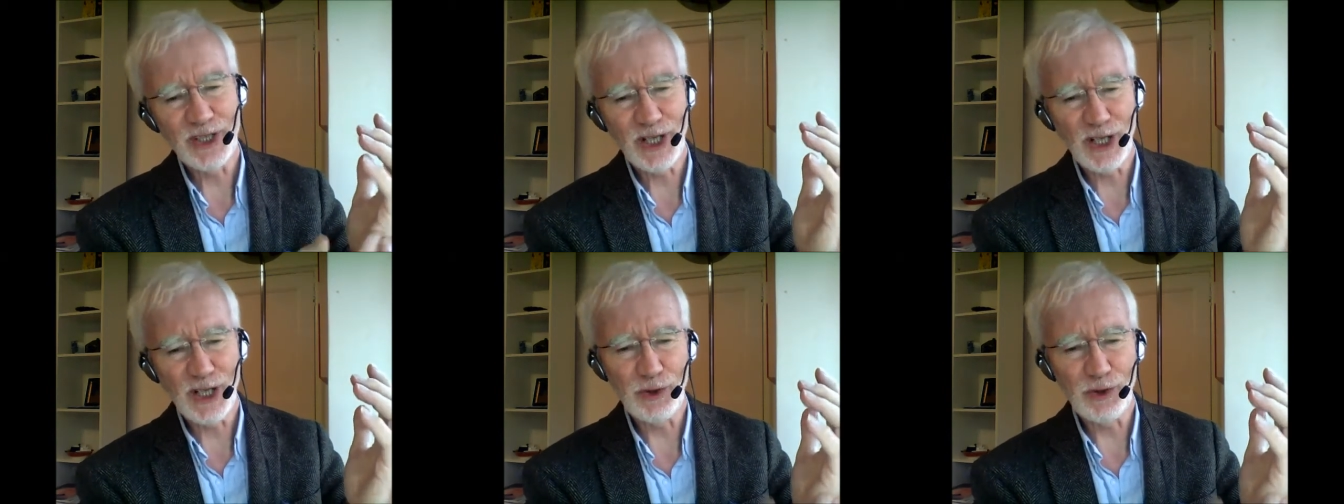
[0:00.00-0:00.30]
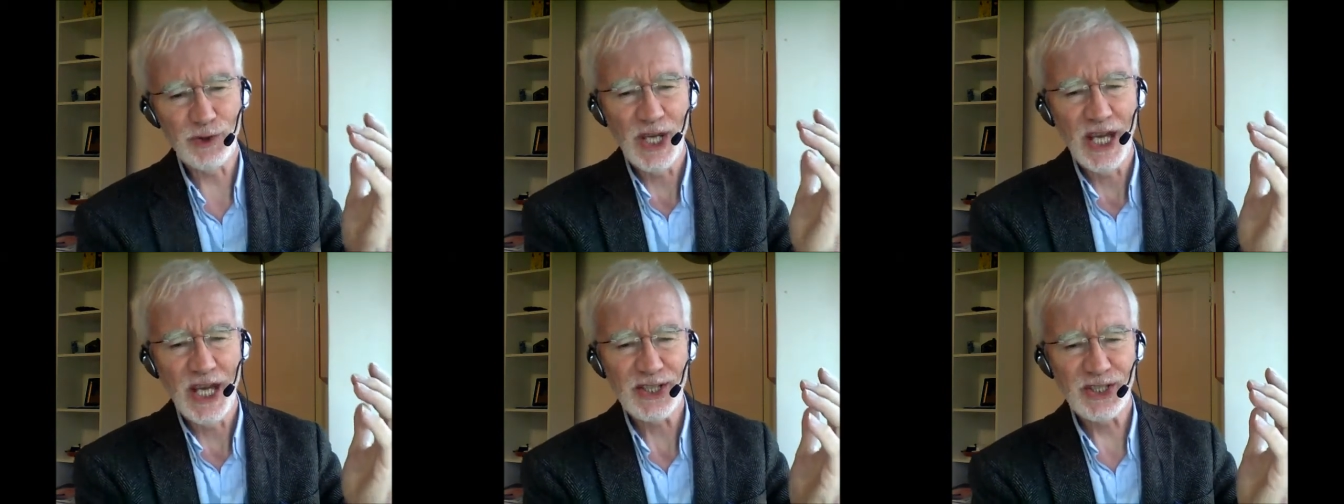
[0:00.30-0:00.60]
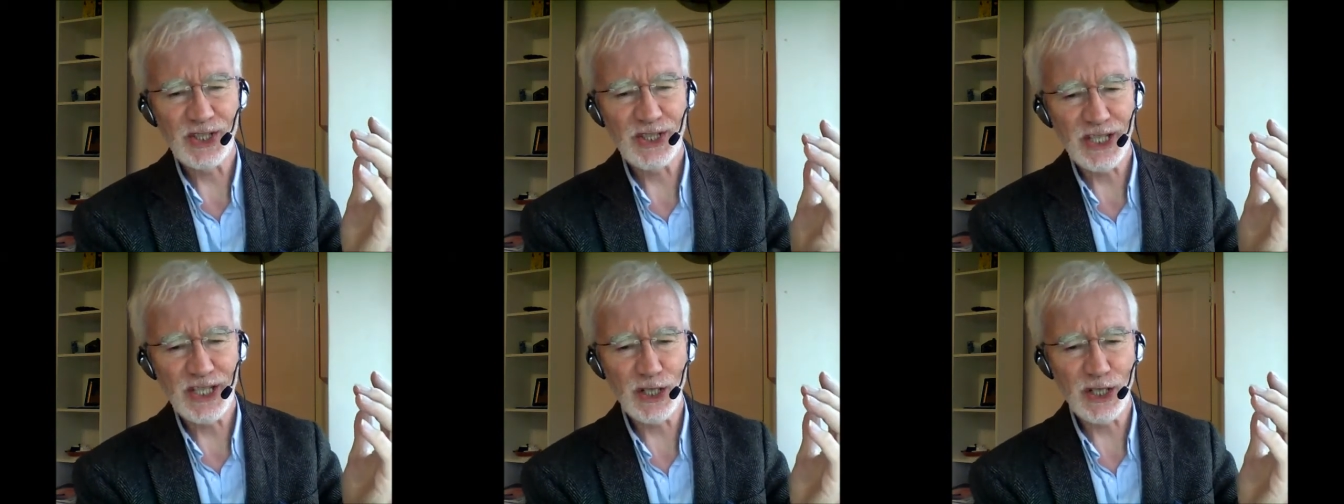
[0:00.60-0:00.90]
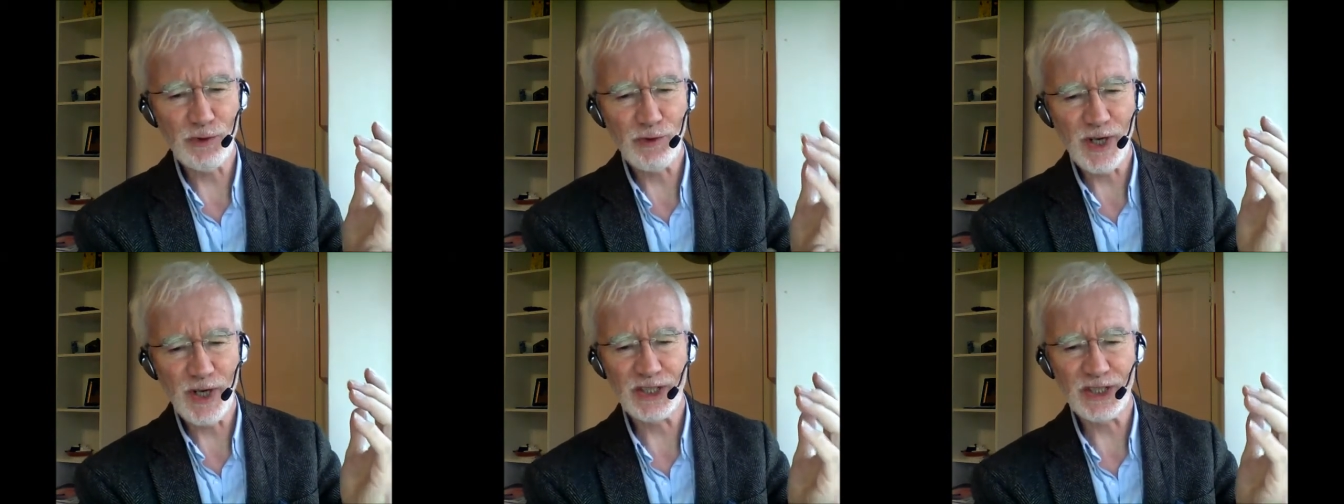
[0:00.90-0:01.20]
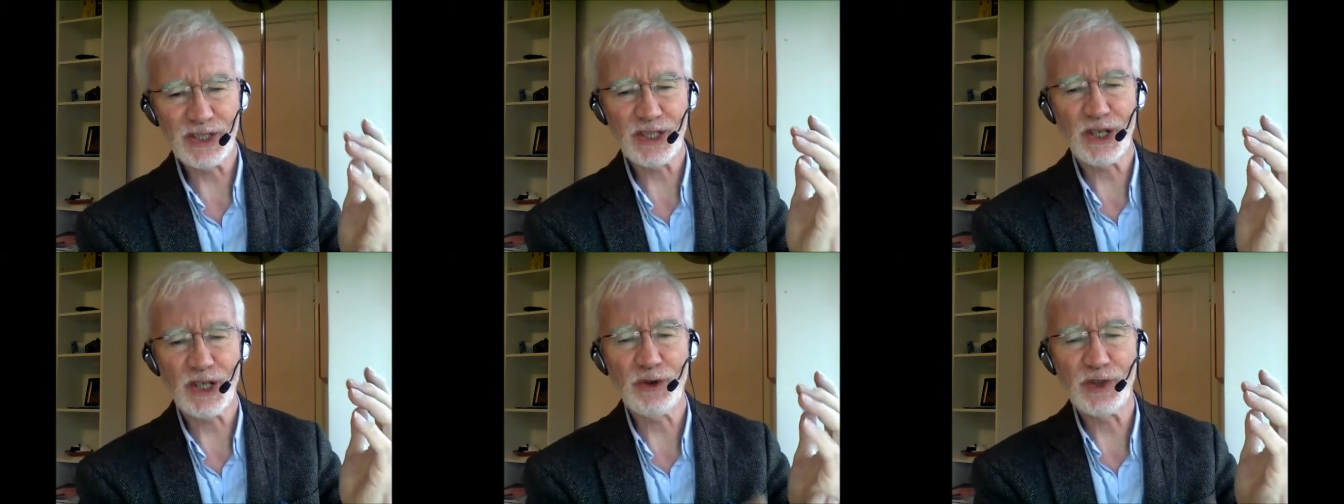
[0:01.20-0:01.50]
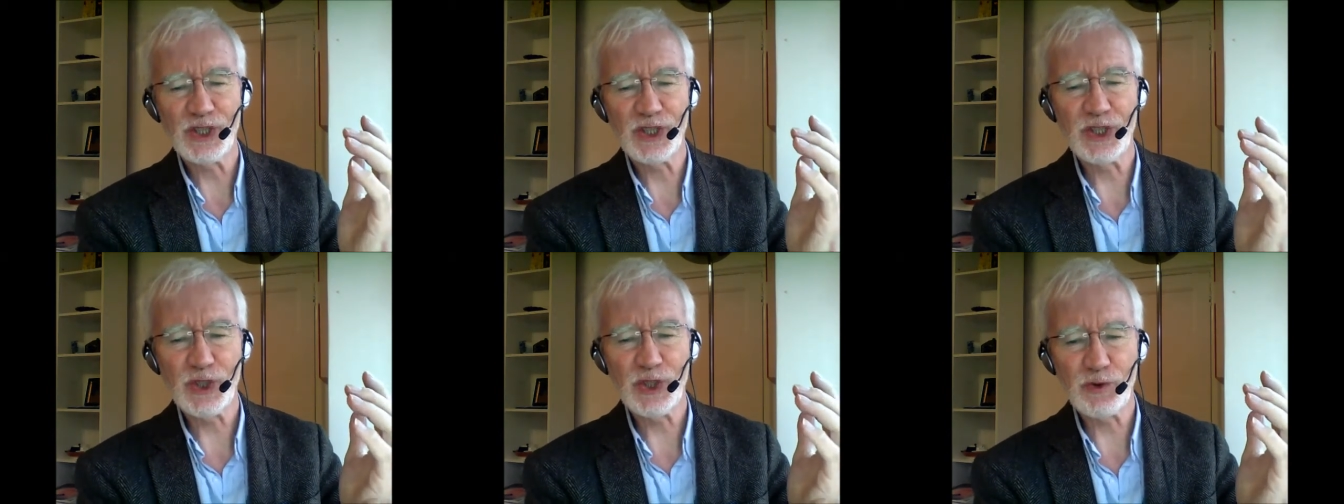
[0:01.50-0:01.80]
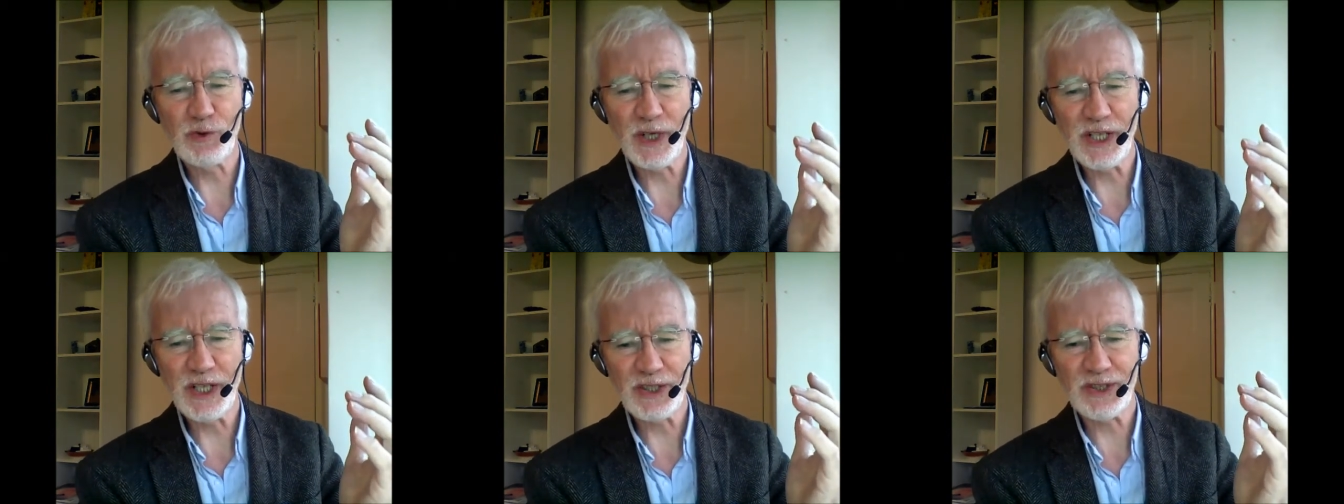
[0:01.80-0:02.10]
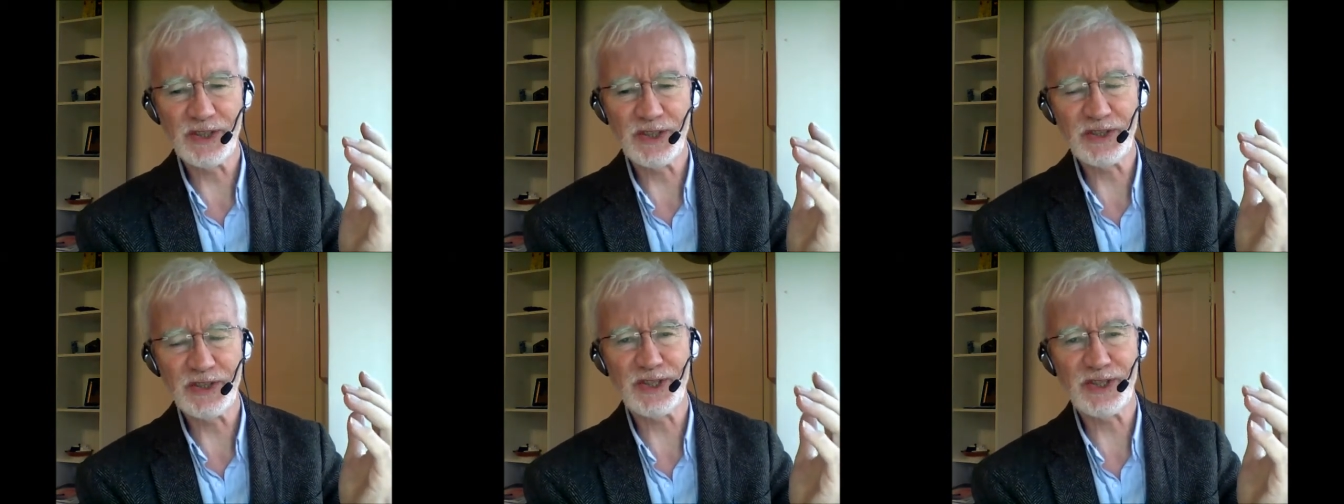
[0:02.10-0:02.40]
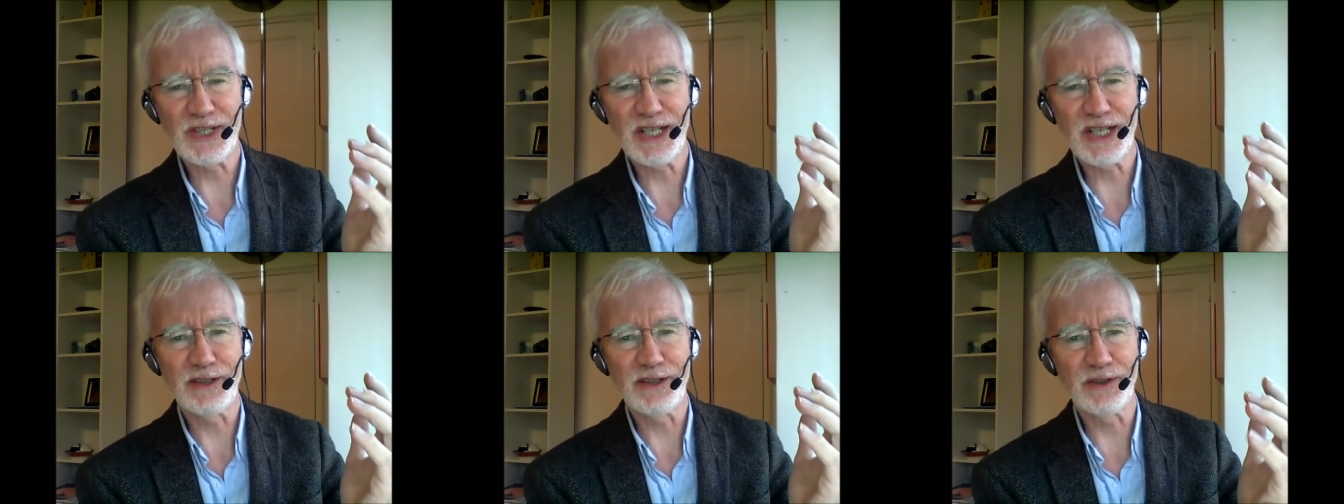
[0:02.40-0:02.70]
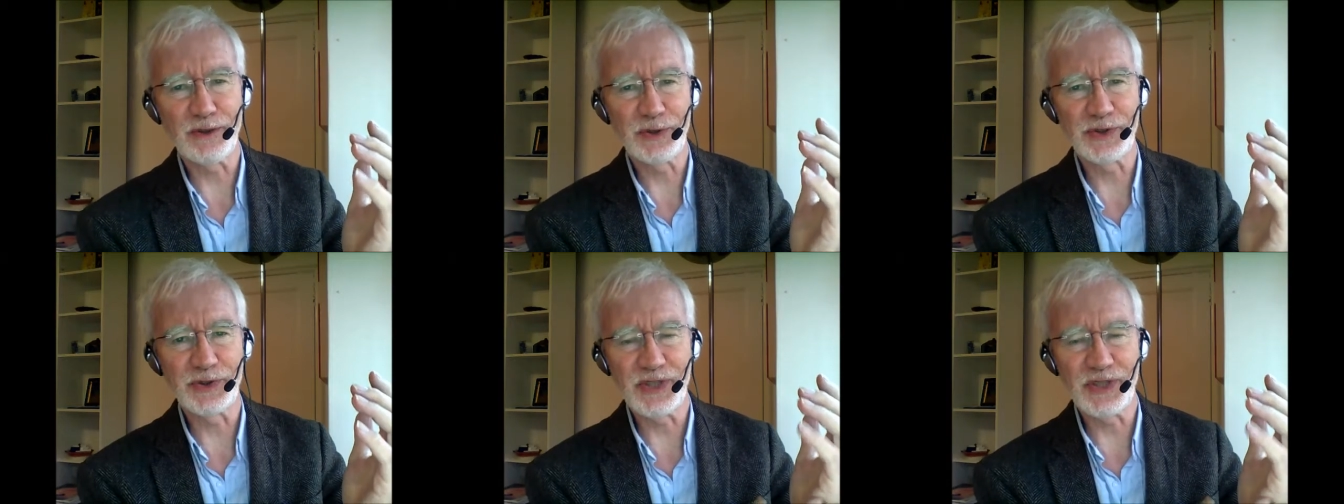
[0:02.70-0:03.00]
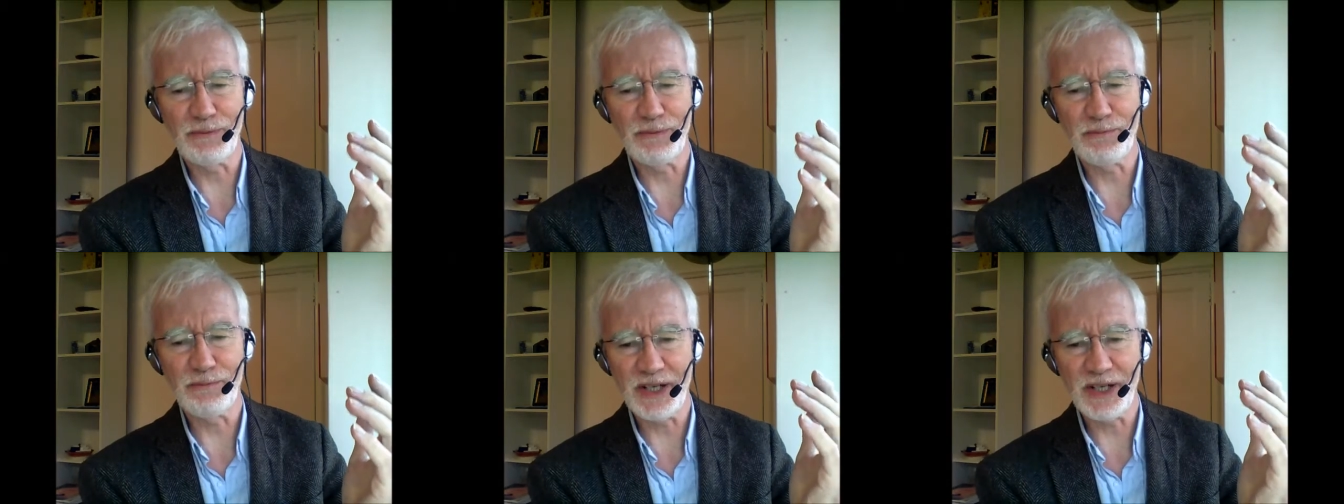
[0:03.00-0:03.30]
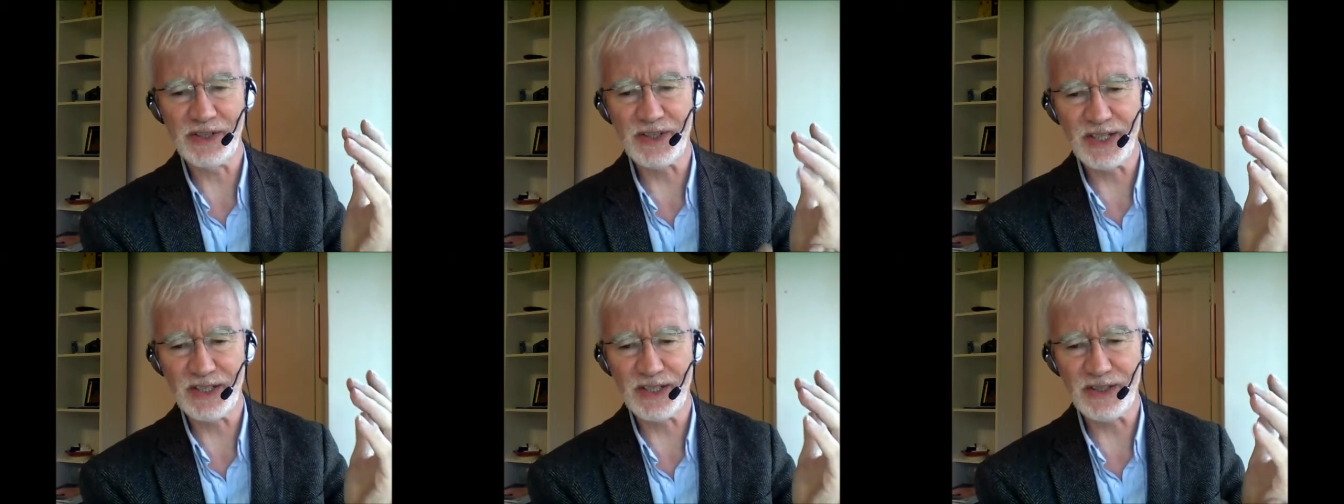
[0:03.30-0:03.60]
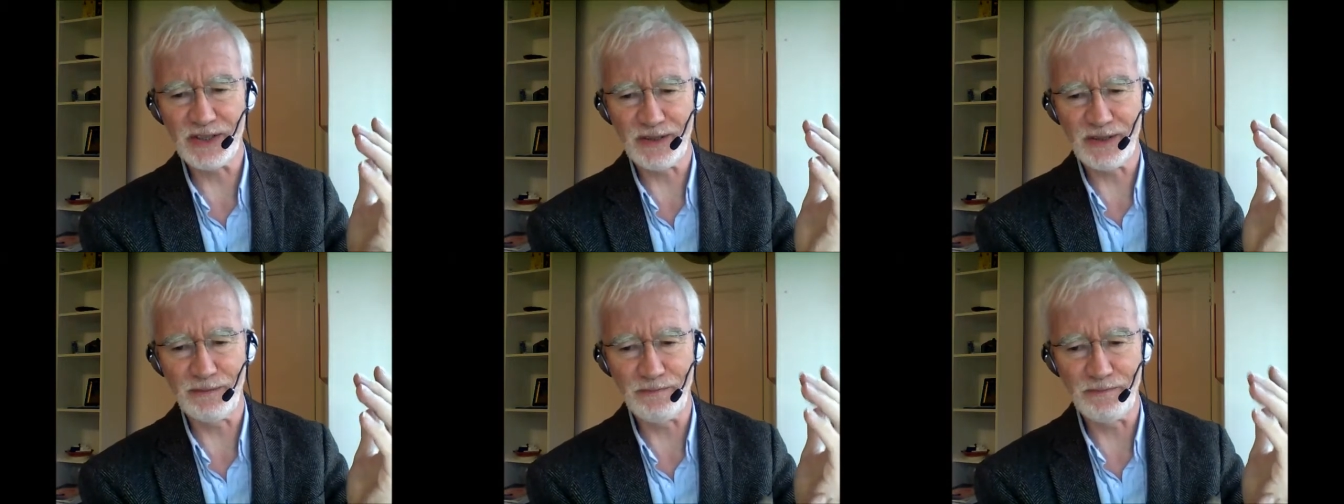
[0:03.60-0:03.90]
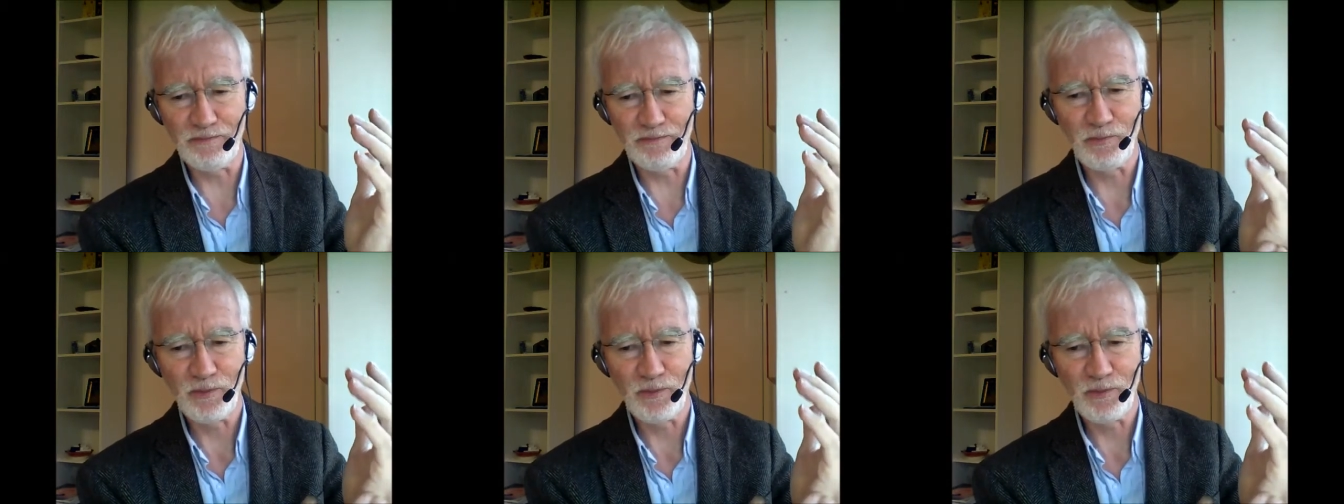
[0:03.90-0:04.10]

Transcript: though cigarettes switch the signals in my system